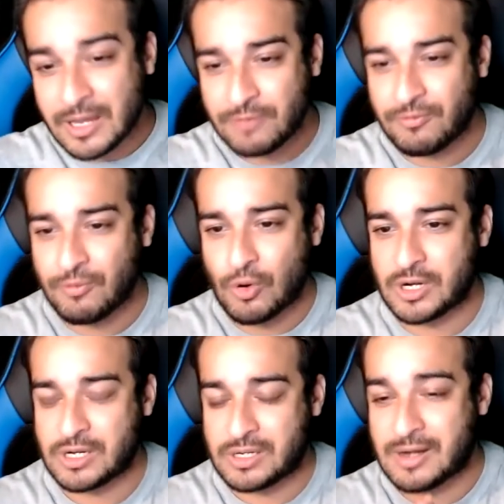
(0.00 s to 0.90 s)
if you
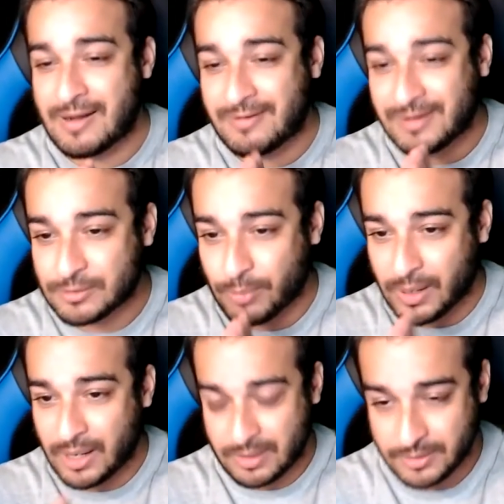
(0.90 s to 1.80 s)
want a direct
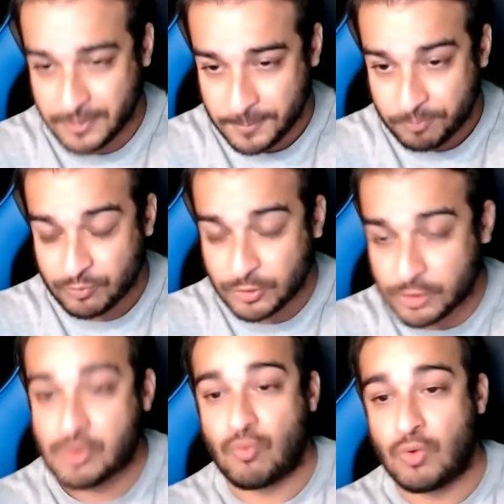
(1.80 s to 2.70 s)
buyer, you
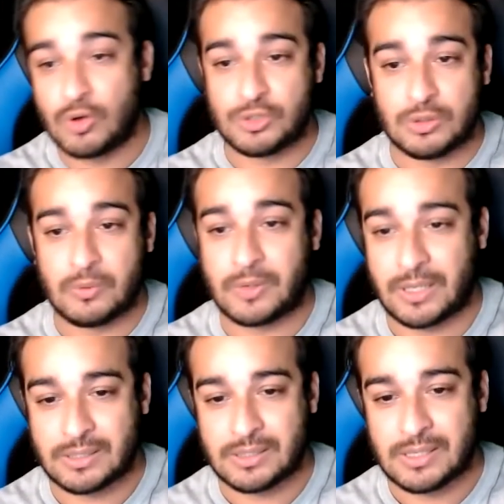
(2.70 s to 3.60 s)
don't want to look
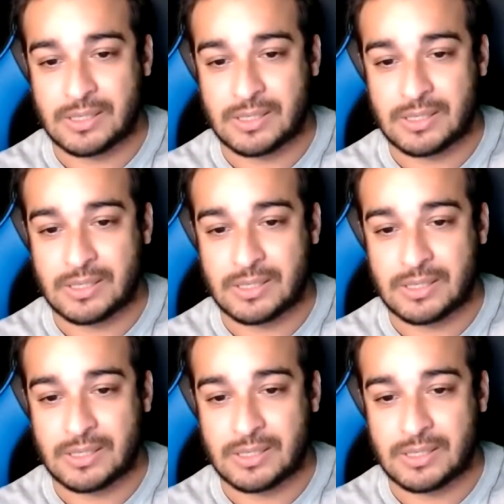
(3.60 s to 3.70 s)
at